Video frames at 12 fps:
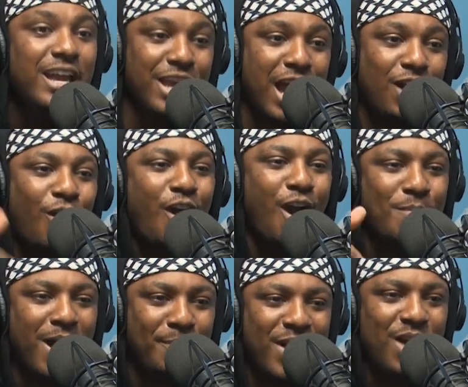Yeah, call
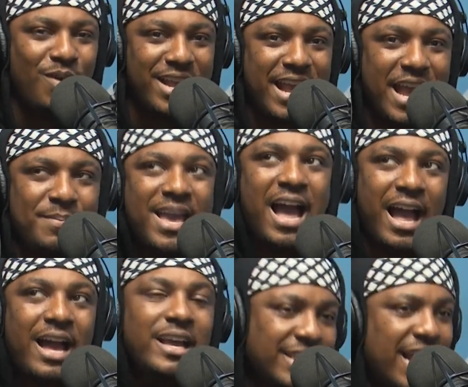my parent,
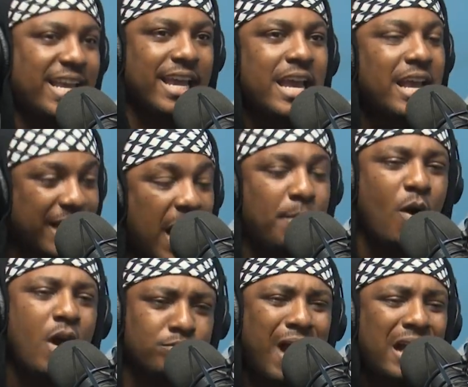check it. Come on,
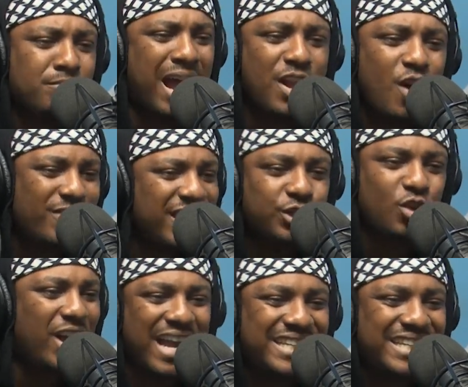back on all this song